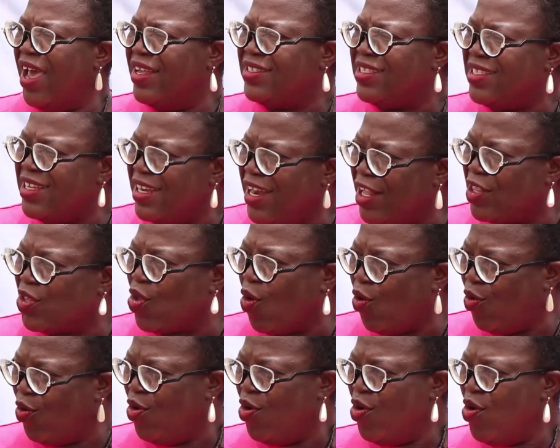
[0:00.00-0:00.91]

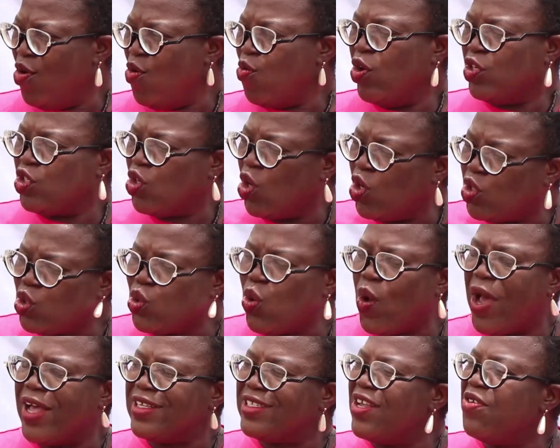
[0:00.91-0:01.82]
senator was
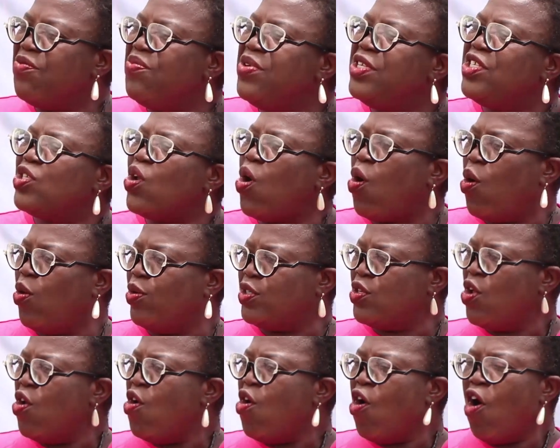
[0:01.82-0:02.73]
also as a result
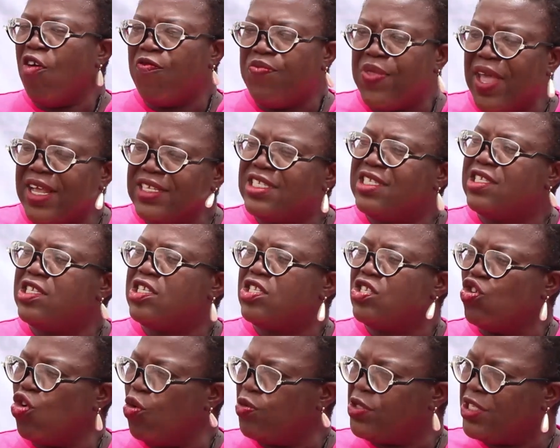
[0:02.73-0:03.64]
of that
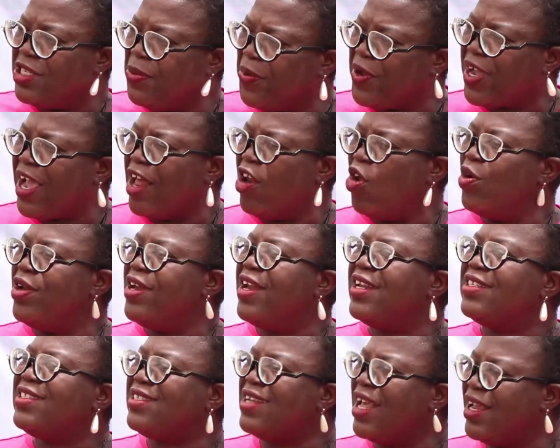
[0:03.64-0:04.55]
stereotypical
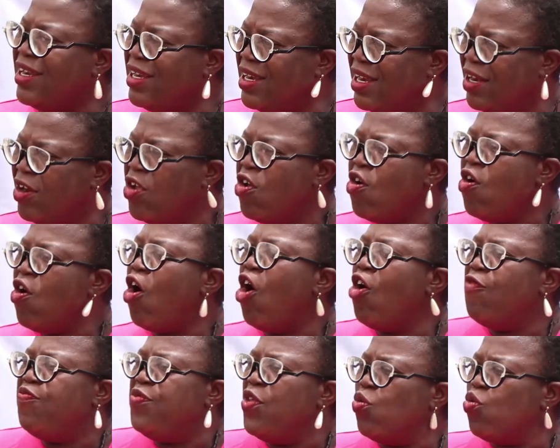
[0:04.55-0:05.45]
understanding
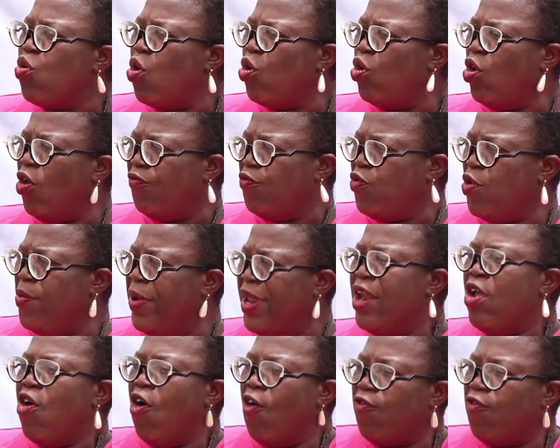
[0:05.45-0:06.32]
of the role of women.